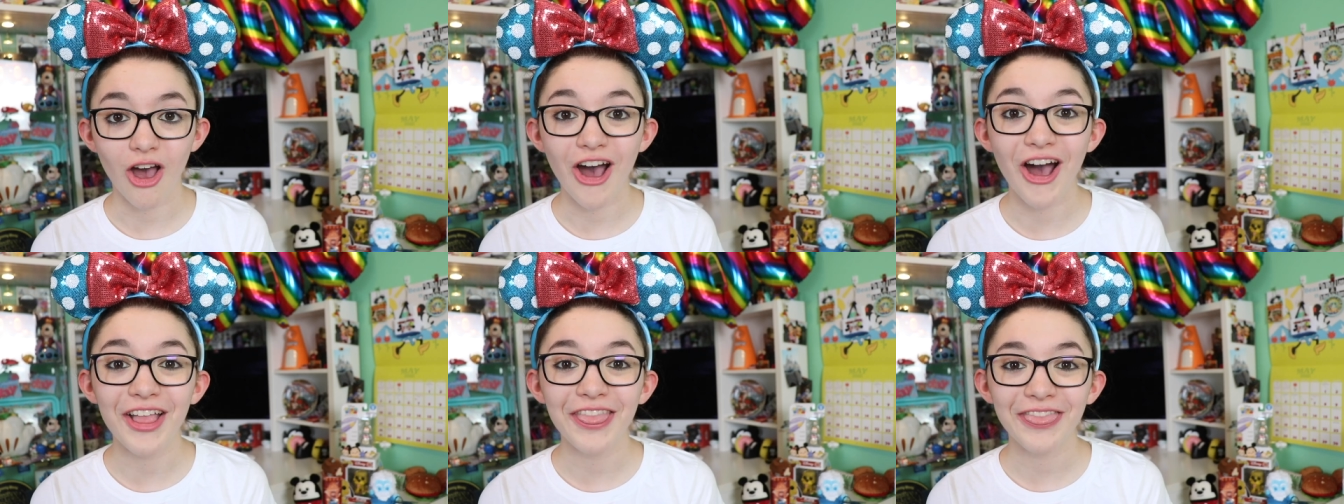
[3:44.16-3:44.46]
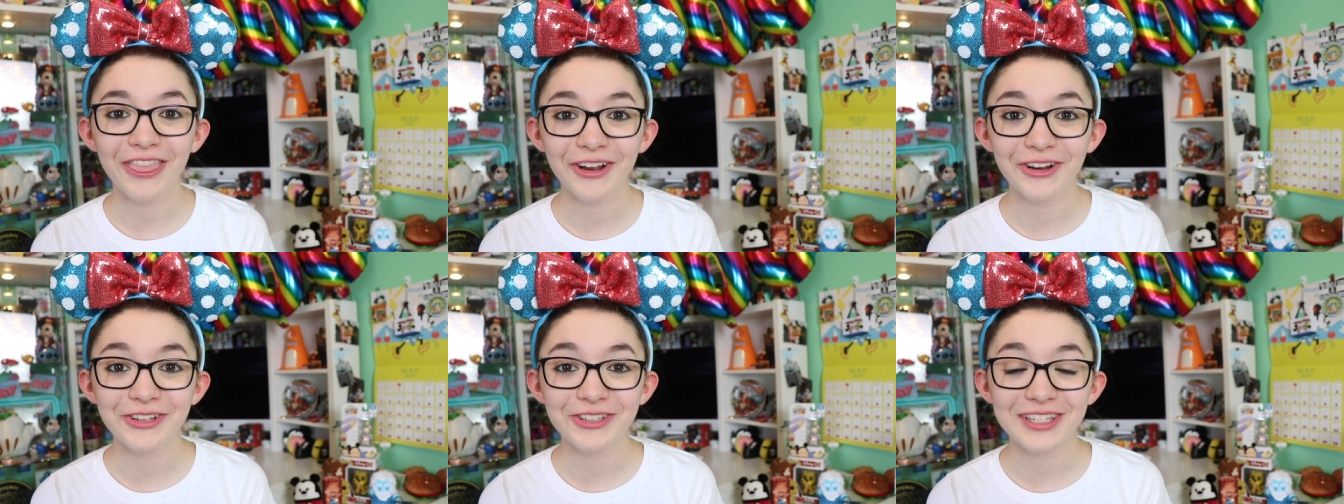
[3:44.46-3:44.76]

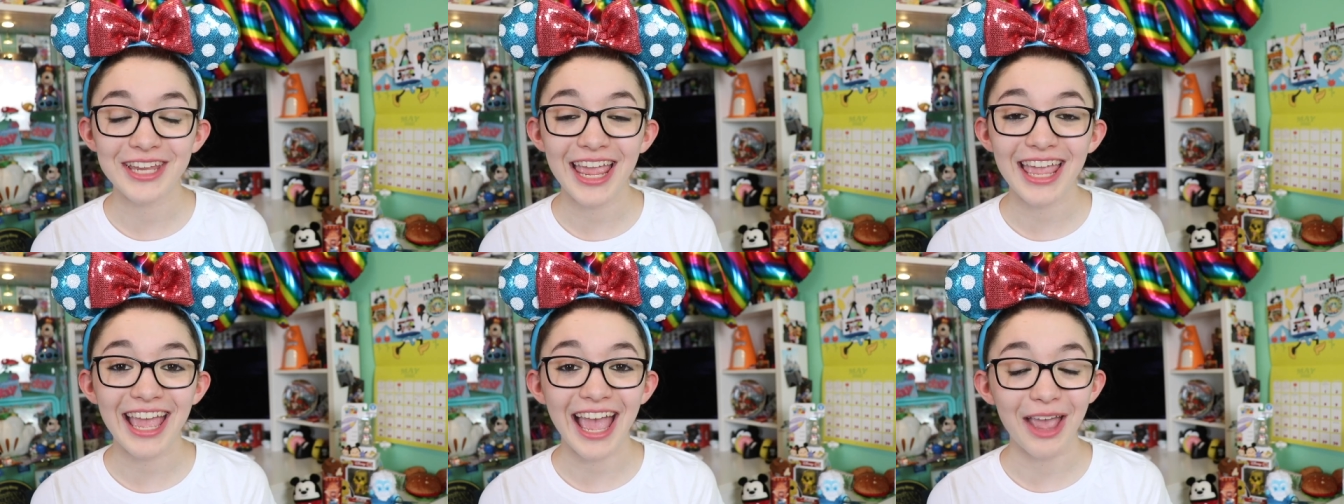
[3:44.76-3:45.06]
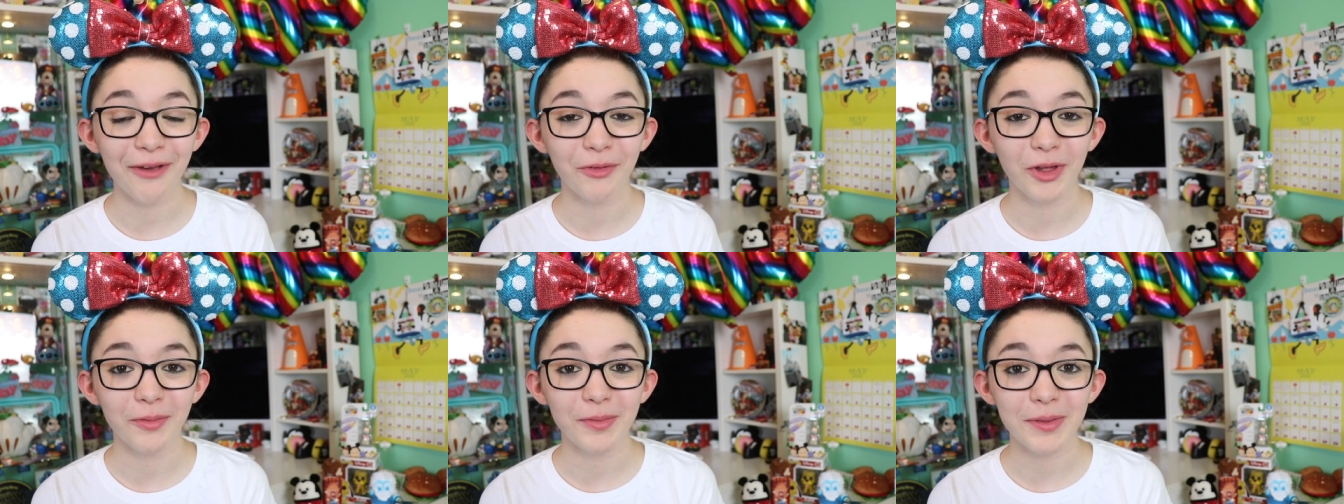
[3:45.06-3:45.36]
On Thursday,
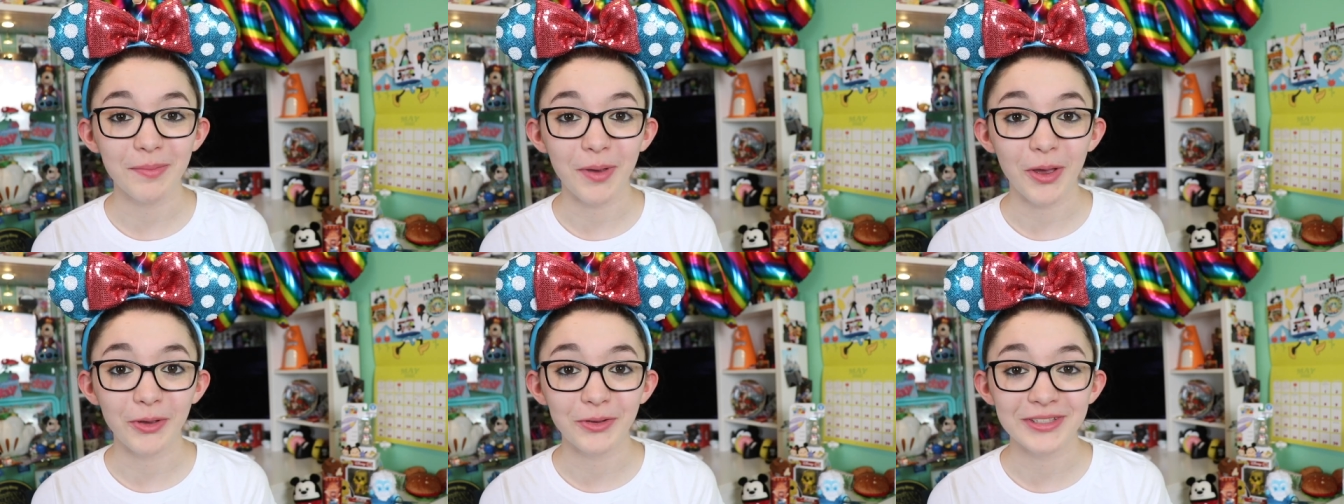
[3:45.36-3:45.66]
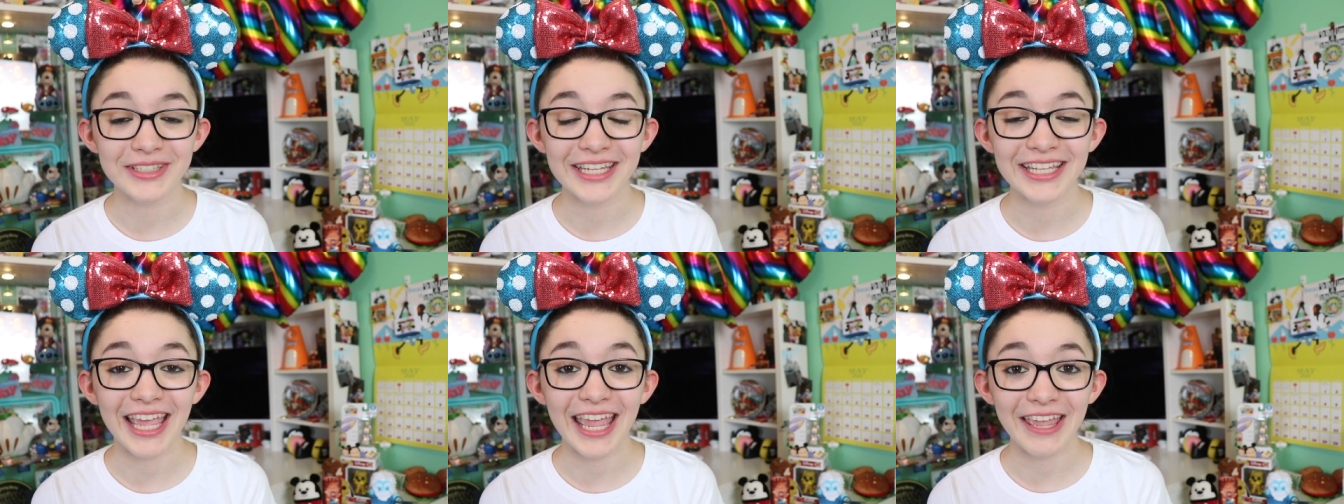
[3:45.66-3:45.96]
I will be
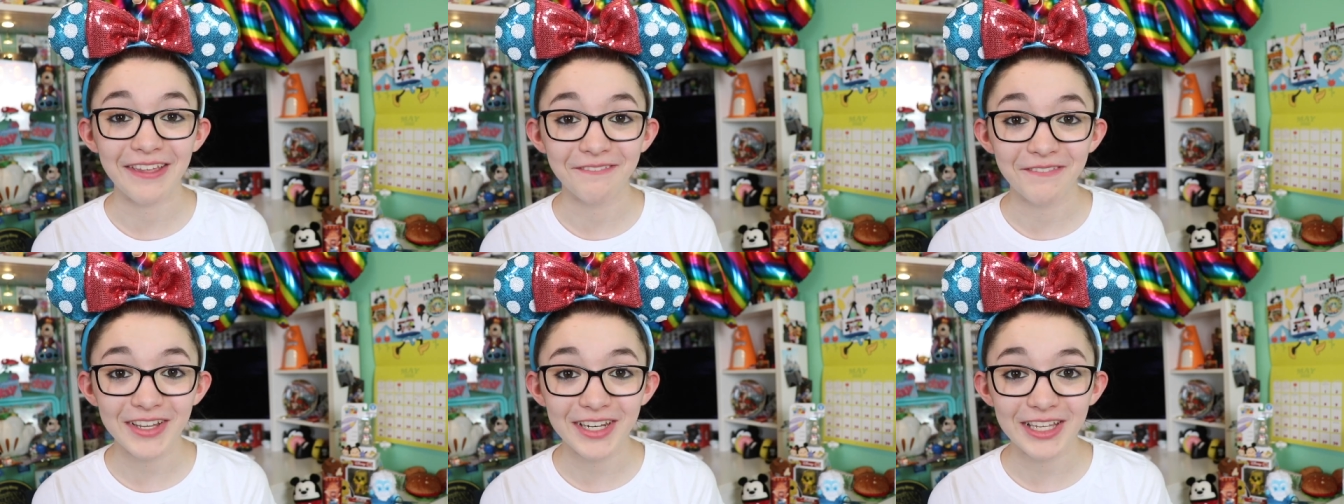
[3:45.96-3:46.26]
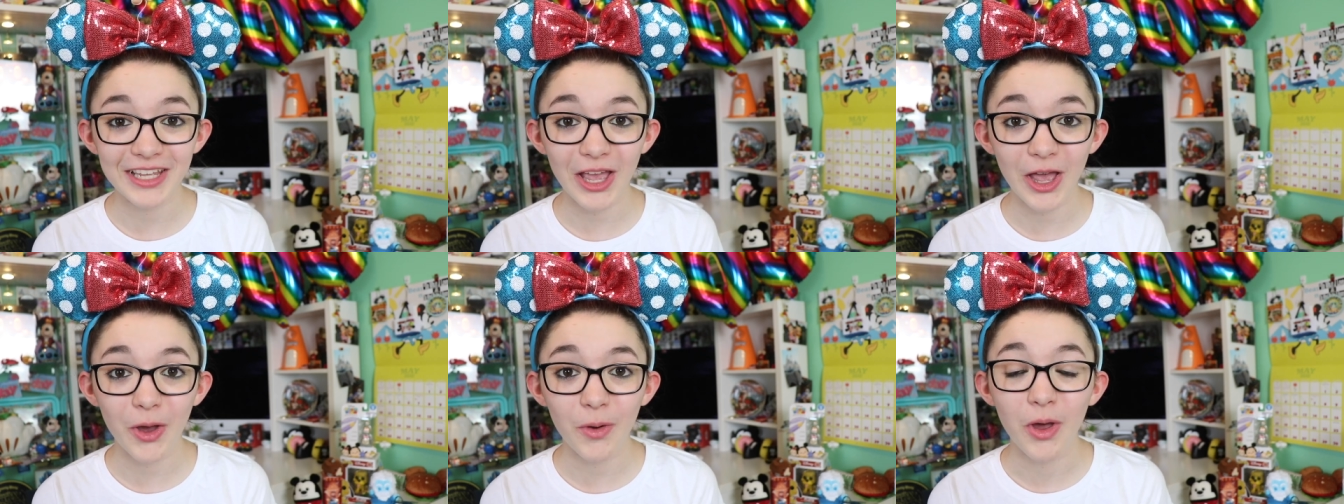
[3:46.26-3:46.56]
posting a
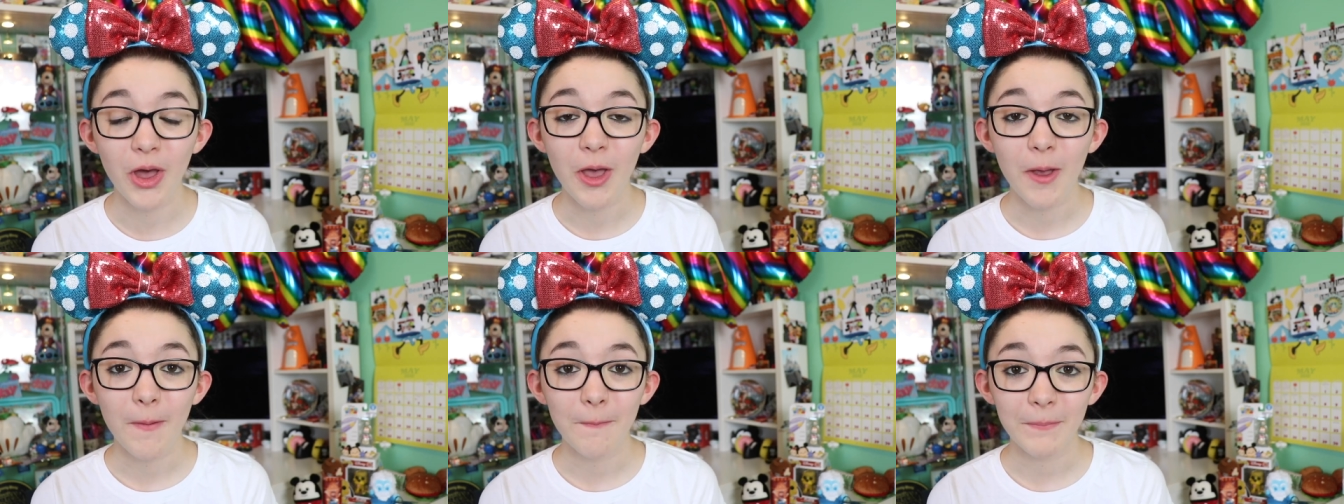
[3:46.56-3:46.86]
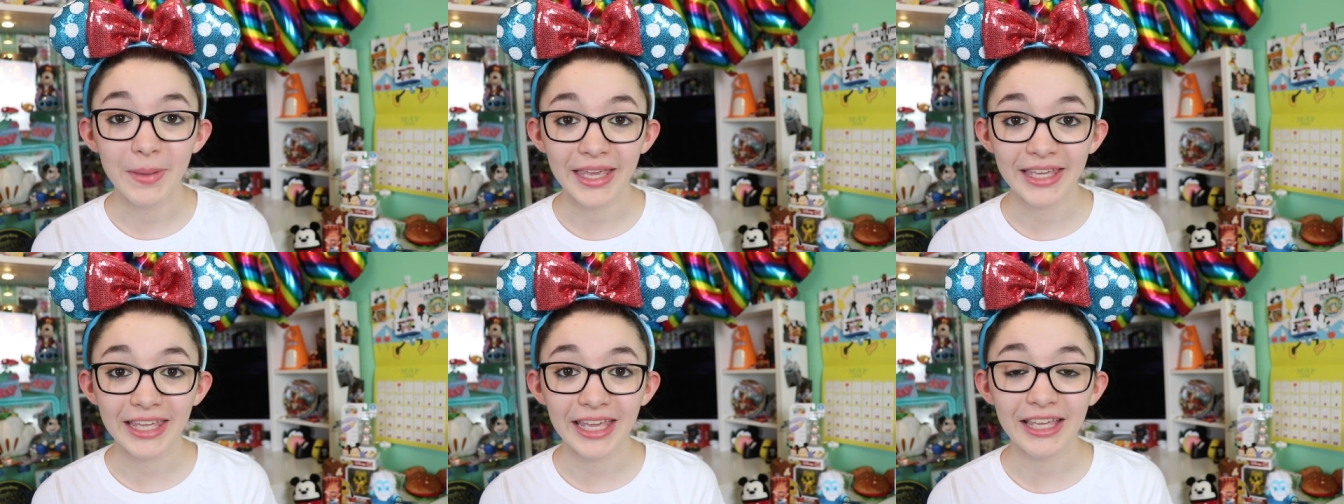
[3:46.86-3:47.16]
video
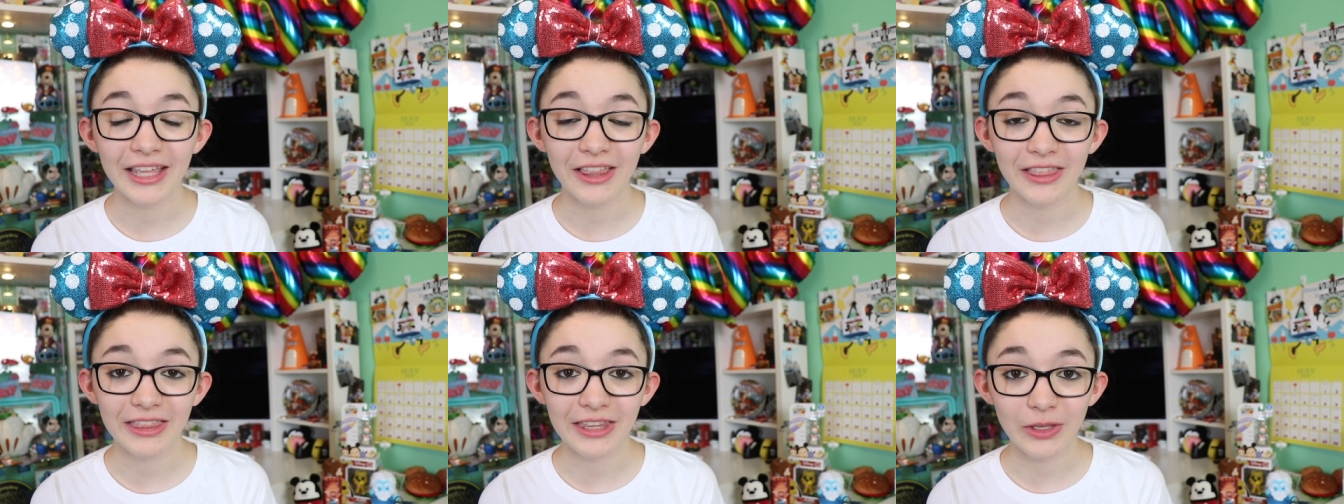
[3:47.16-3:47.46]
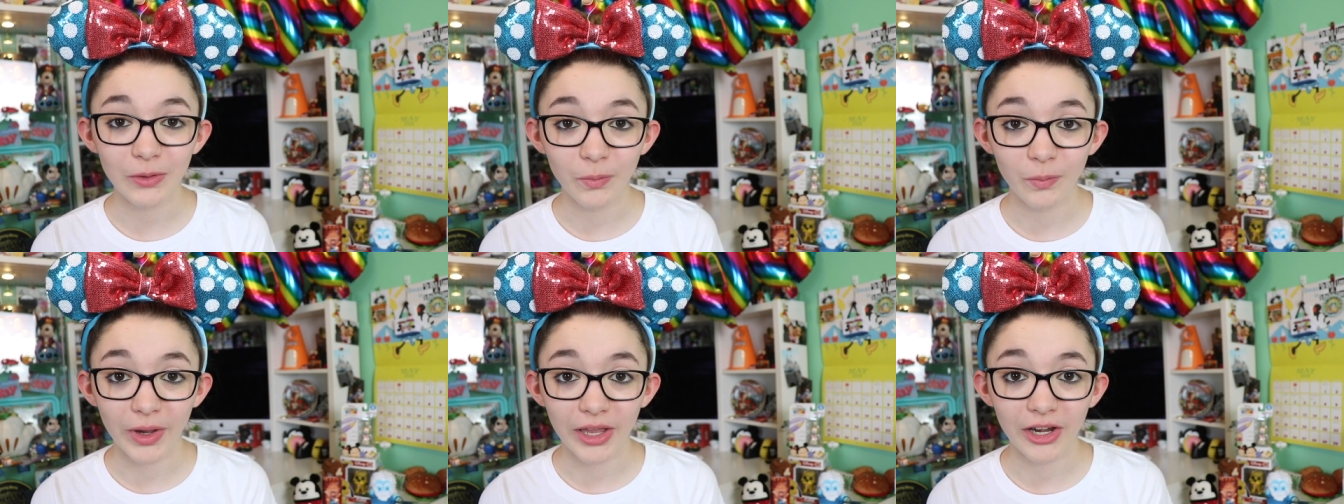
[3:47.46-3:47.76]
picking
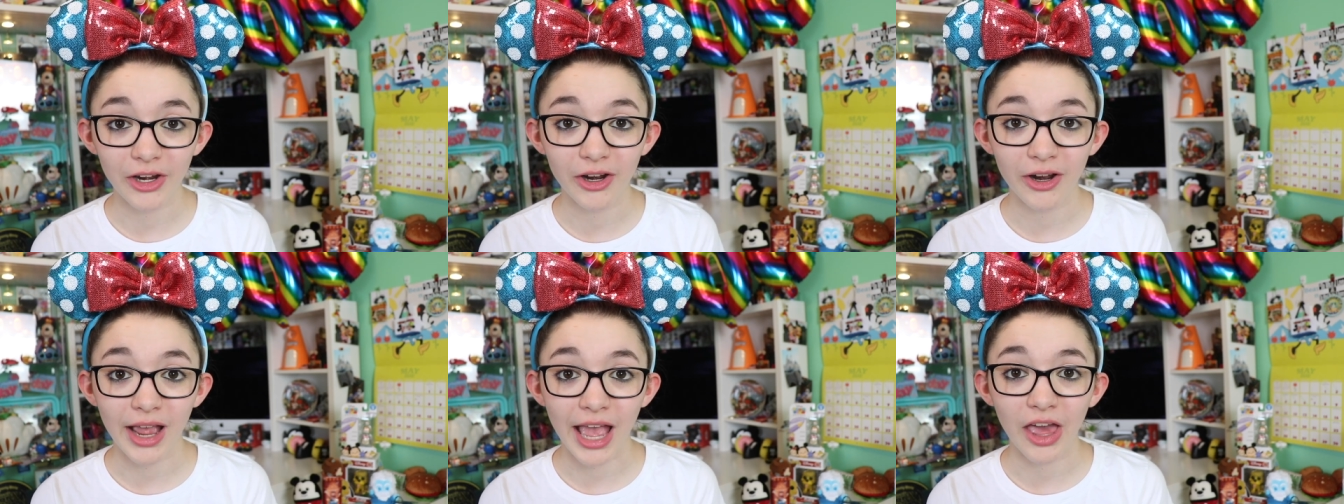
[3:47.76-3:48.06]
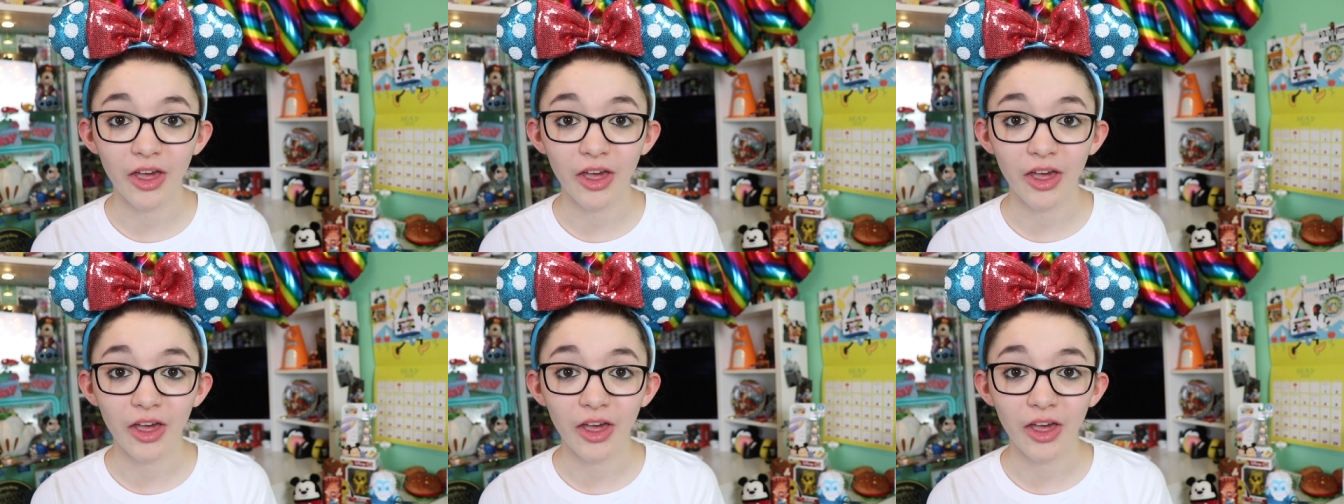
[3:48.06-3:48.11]
the winner.